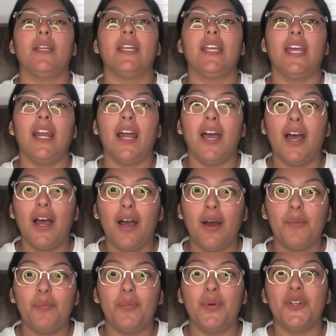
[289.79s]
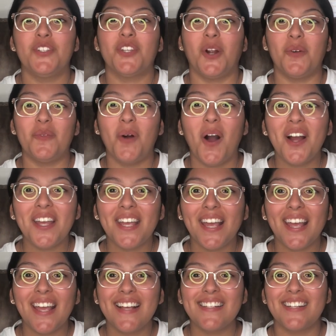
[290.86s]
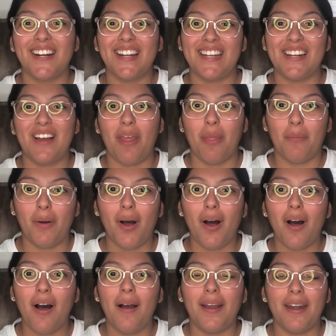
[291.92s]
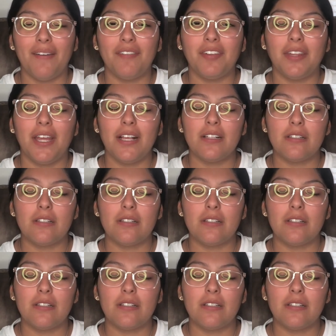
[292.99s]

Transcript: get up, start walking, start getting on the ball and everything.